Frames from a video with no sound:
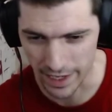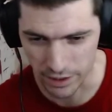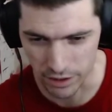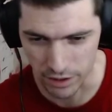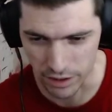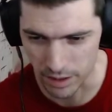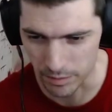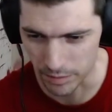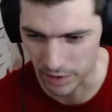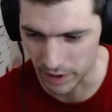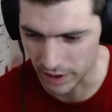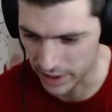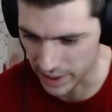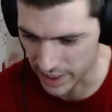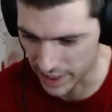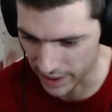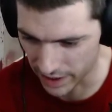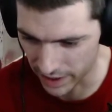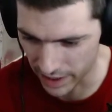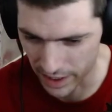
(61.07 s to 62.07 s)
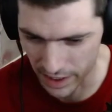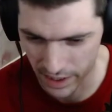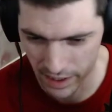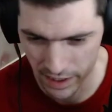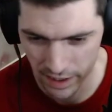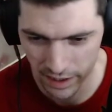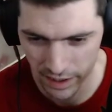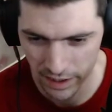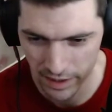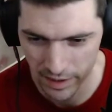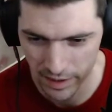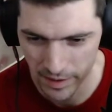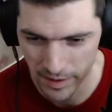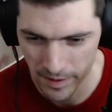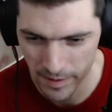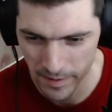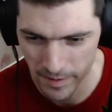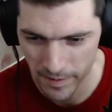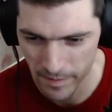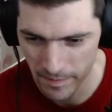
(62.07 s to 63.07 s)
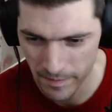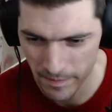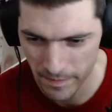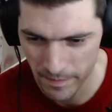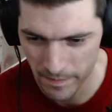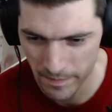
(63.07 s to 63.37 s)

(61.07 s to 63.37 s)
or something. Let's get this. Yeah.